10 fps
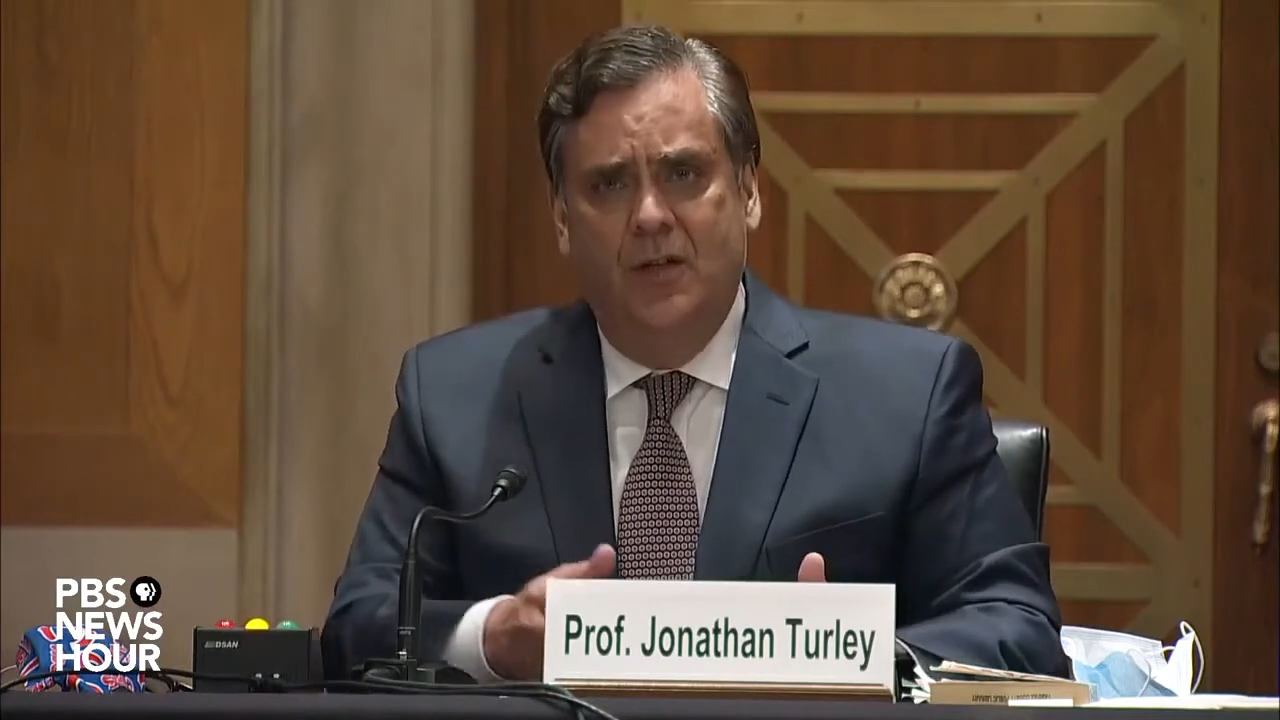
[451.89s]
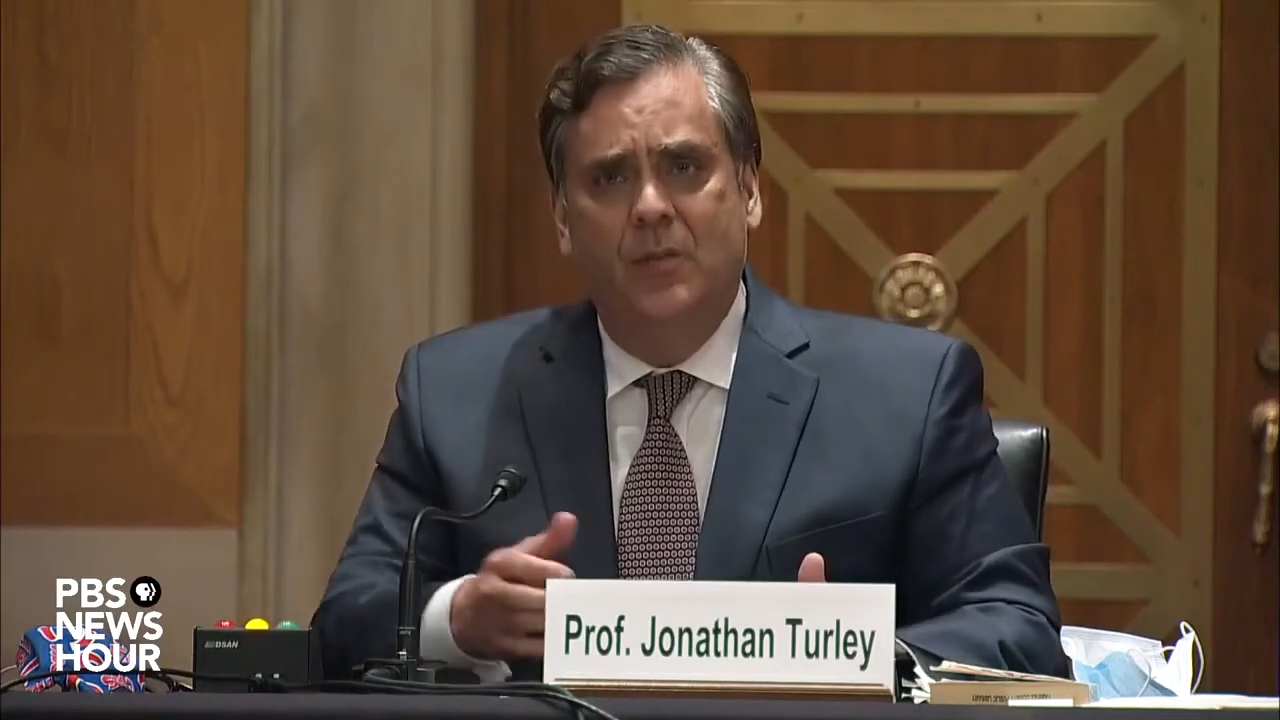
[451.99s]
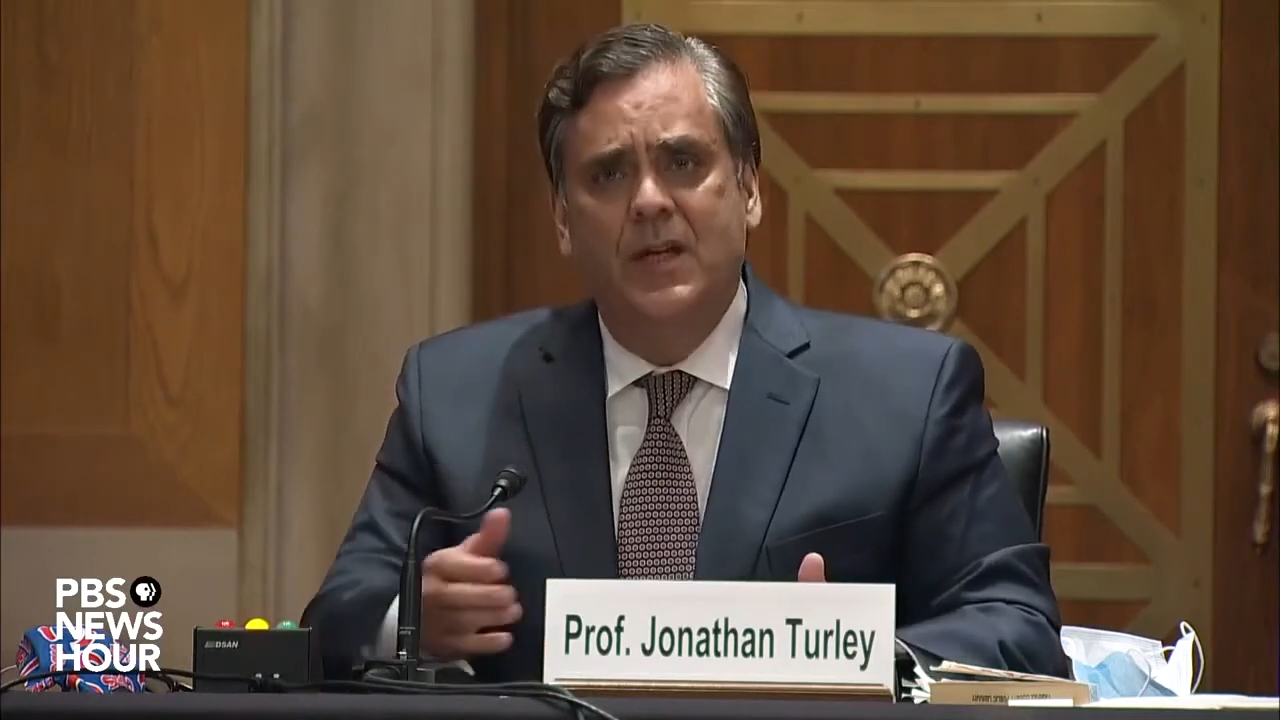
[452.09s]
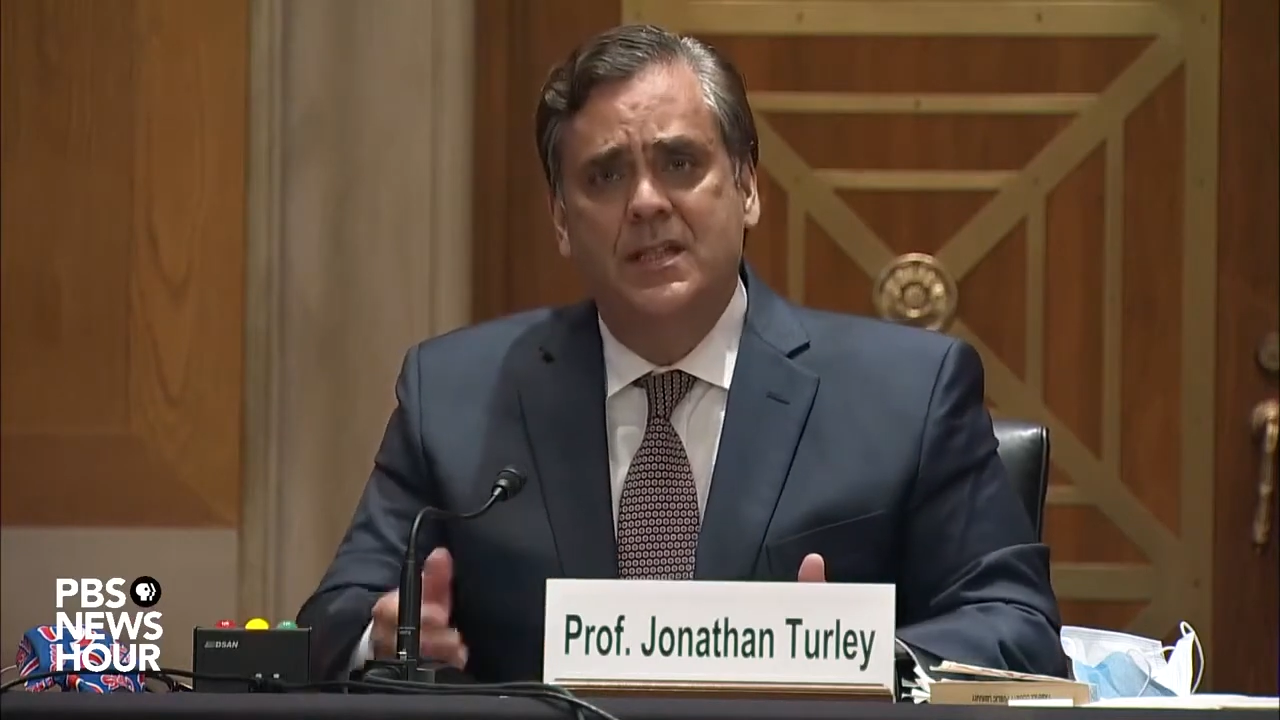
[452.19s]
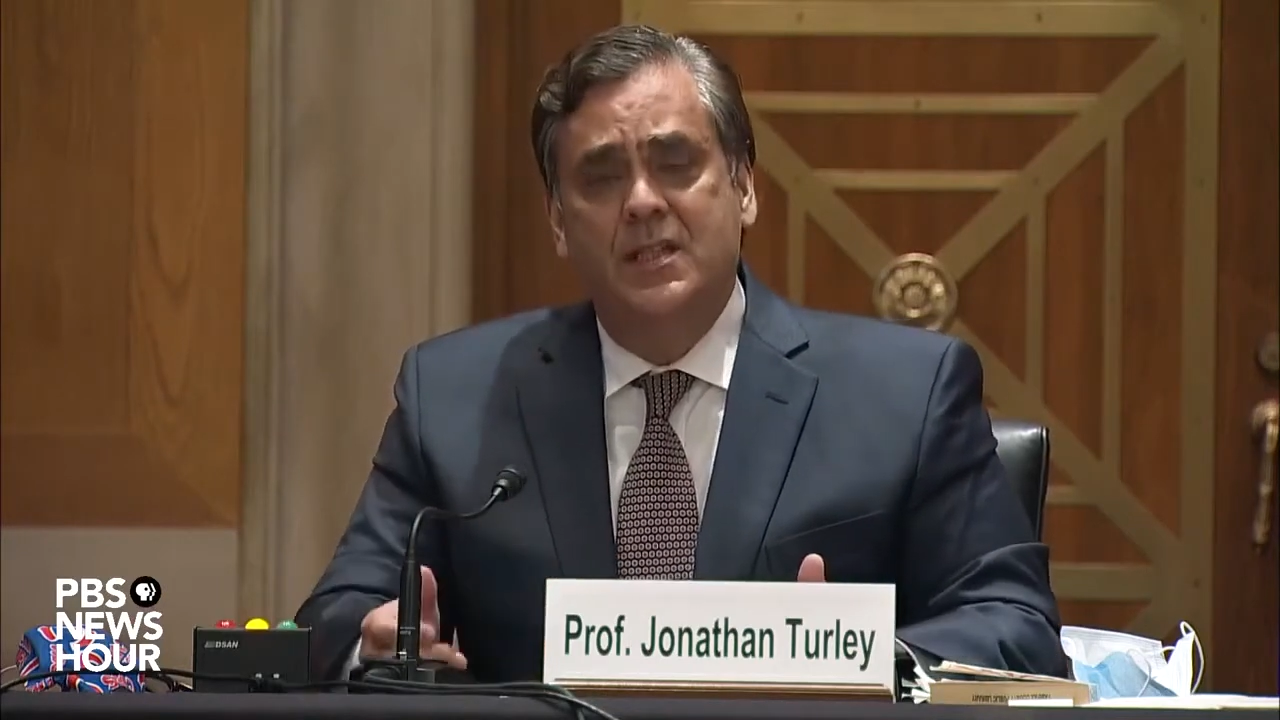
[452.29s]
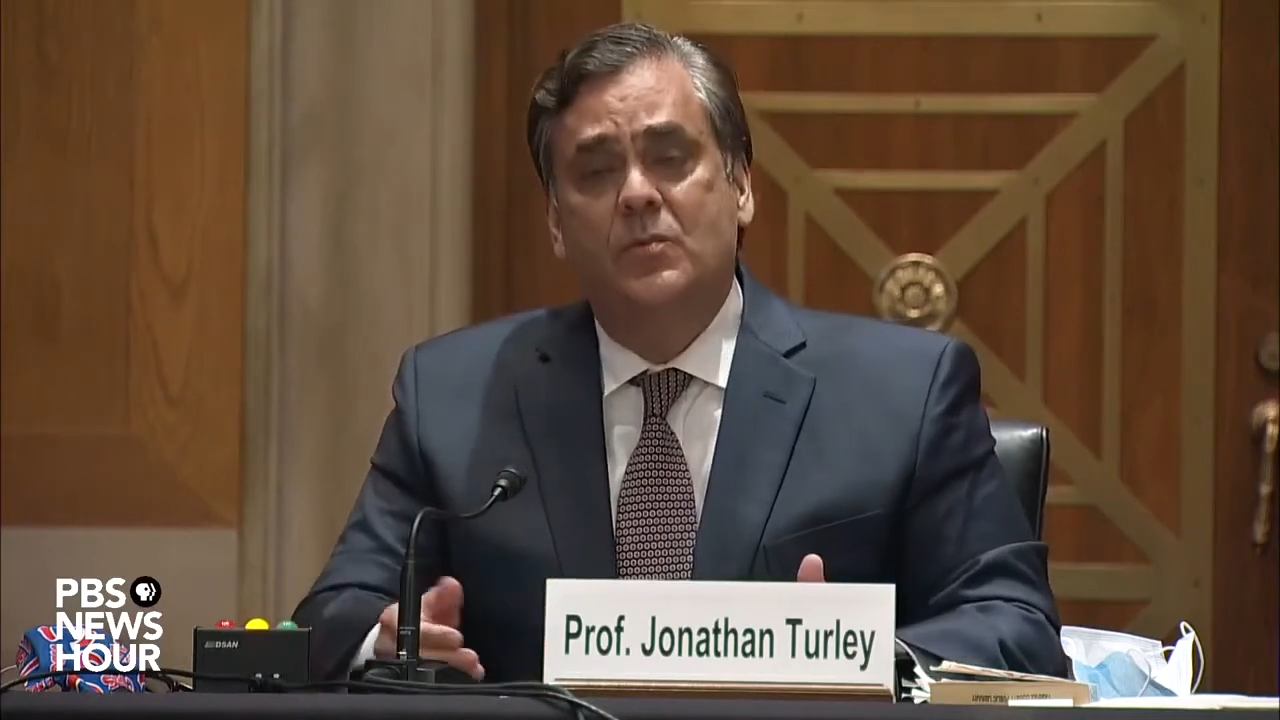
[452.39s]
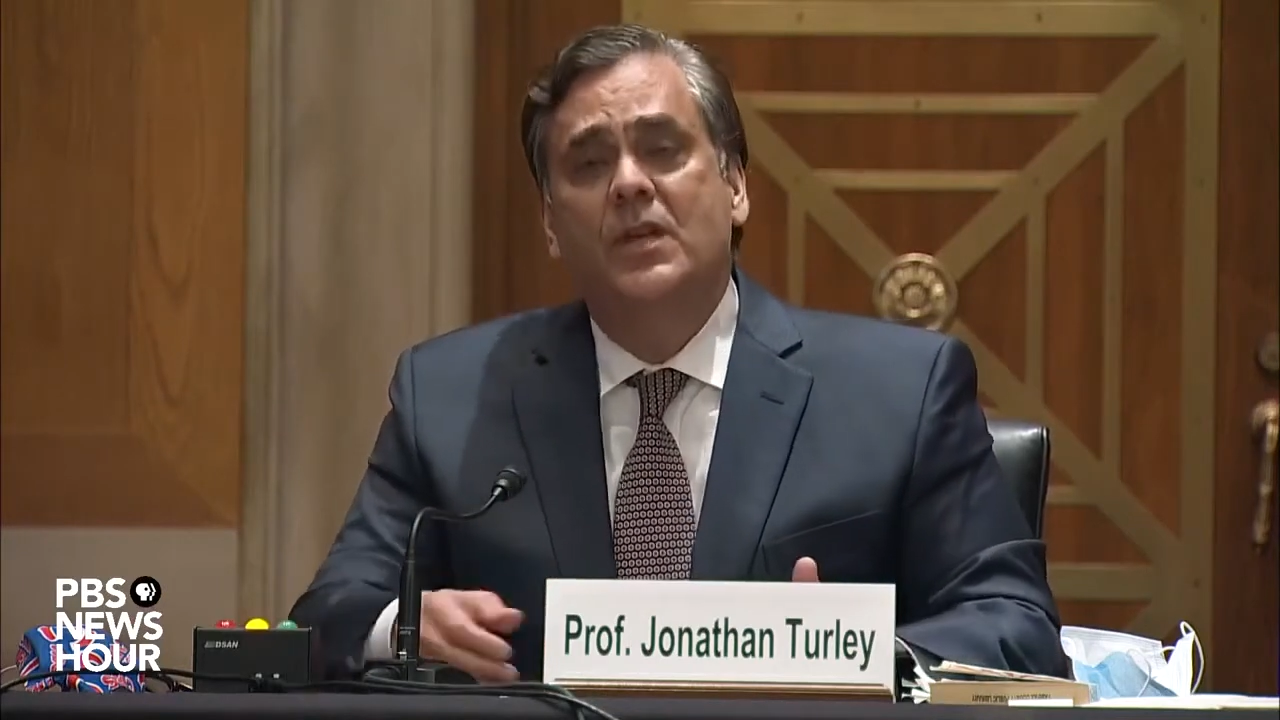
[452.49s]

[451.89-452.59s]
or racist.